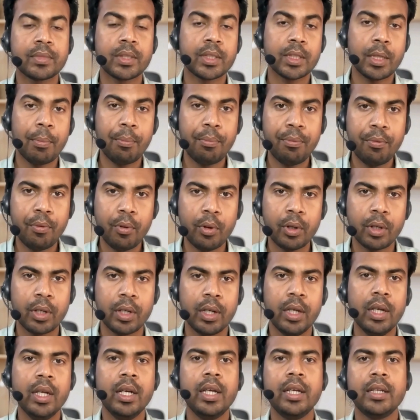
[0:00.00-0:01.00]
Step
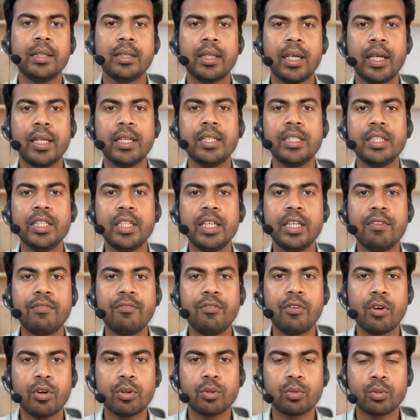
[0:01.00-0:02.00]
4. Connect
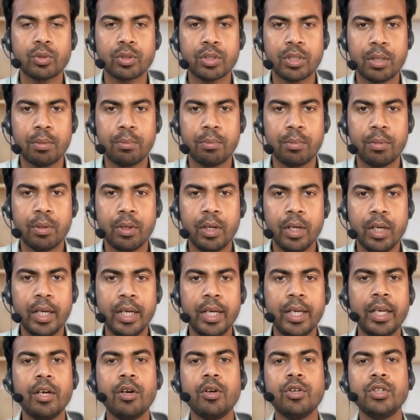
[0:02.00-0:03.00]
GA4 to Stape.
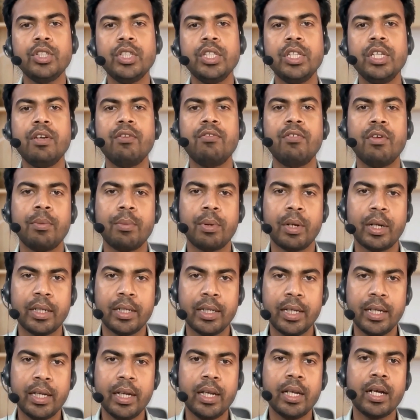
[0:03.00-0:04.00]
In your GTM web
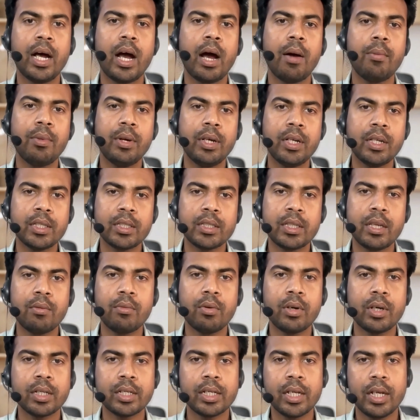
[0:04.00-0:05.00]
container, update the
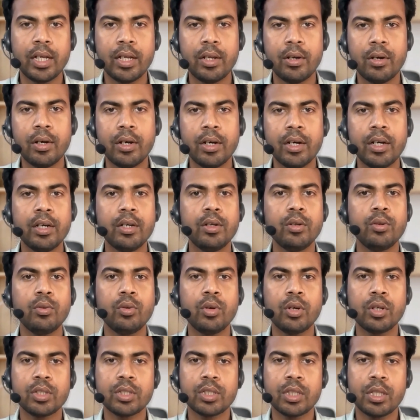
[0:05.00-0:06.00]
server container URL to
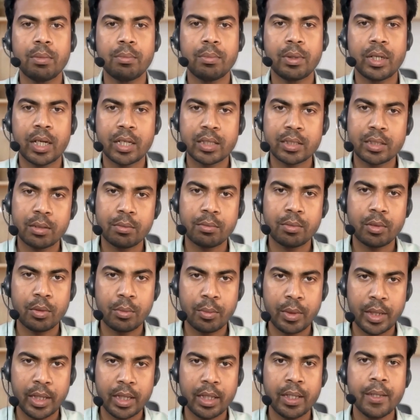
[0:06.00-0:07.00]
your Stape custom
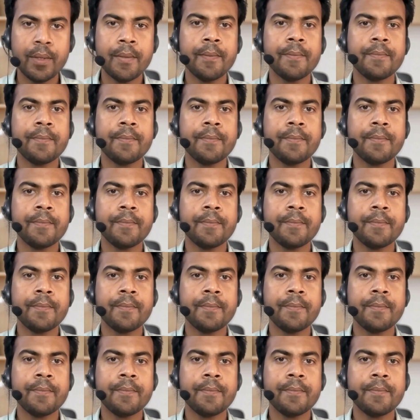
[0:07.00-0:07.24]
domain.